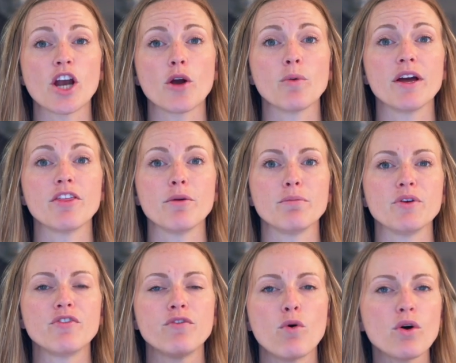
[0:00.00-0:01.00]
start with,
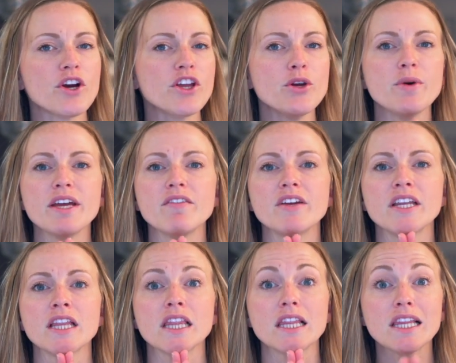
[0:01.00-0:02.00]
before you
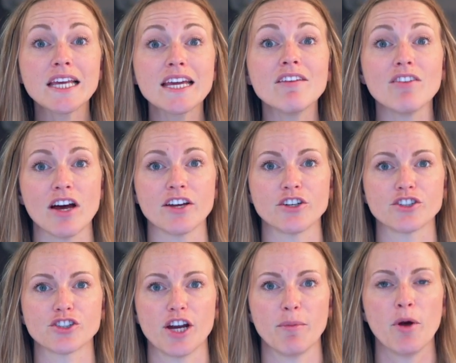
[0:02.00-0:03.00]
even leave on your
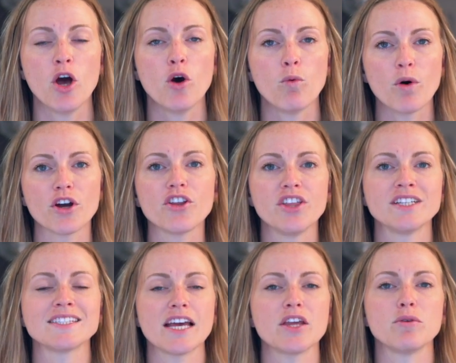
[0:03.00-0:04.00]
trip, what are
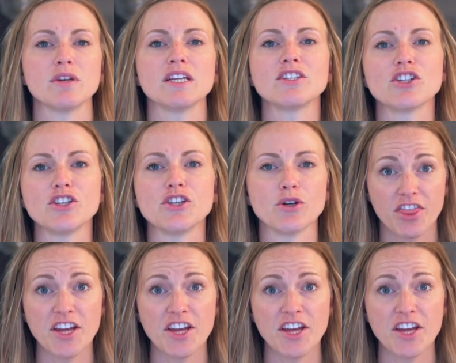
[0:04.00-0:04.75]
things that you need to do?